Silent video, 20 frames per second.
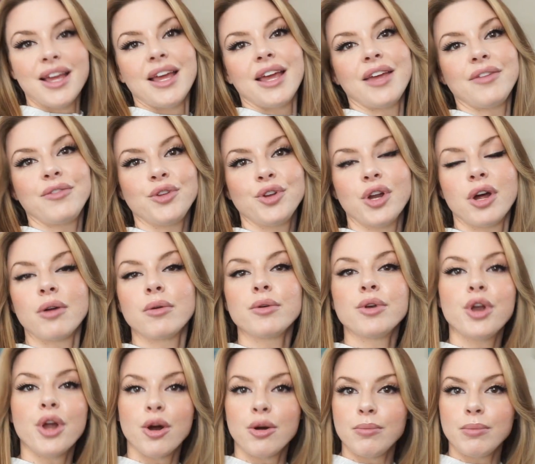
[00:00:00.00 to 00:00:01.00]
If you don't
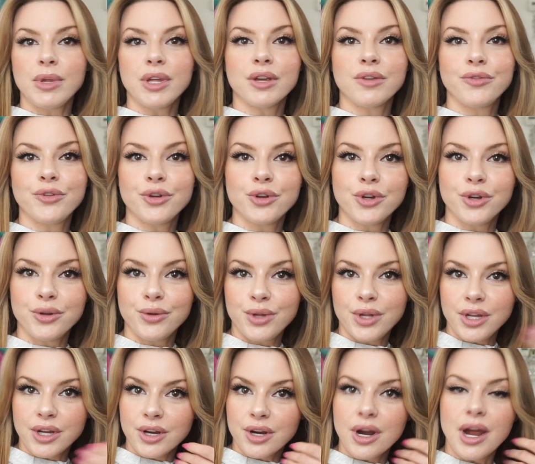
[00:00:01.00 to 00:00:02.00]
know me, if you're new
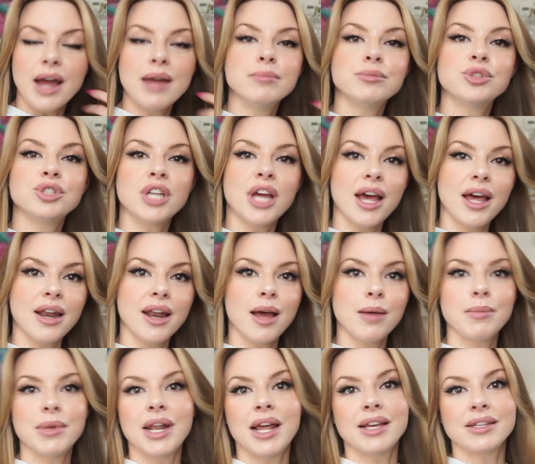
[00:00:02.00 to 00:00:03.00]
here, I'm Jen.
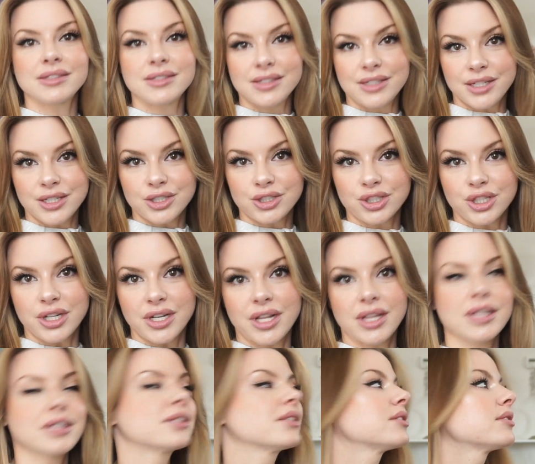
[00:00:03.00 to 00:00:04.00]
I'm an esthetician
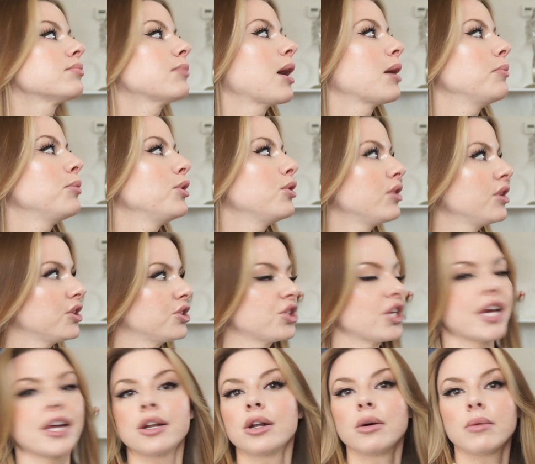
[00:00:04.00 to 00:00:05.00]
and this is my beauty
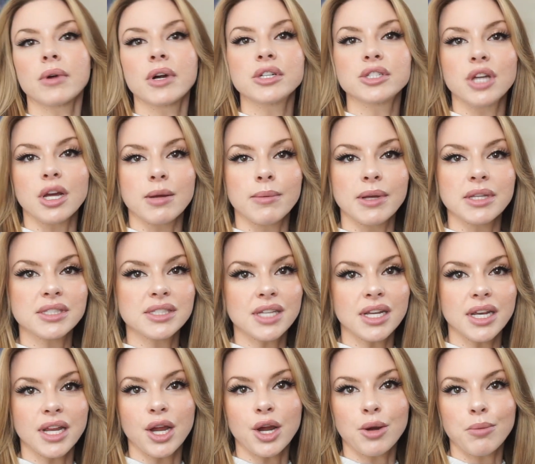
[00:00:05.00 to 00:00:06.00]
channel where I talk about
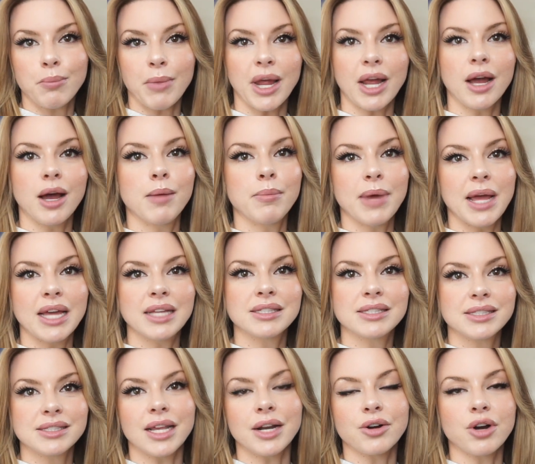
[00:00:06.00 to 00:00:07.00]
skincare, makeup,
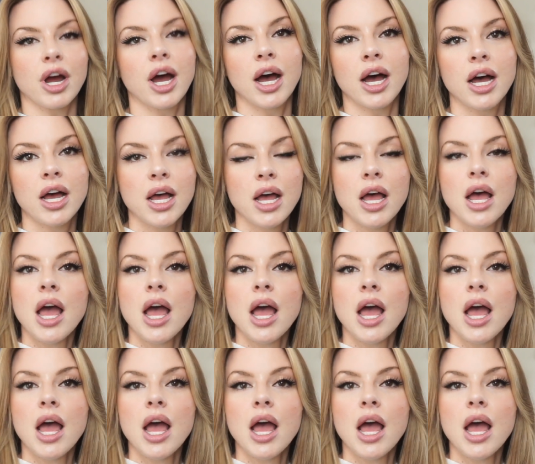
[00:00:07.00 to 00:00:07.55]
etc.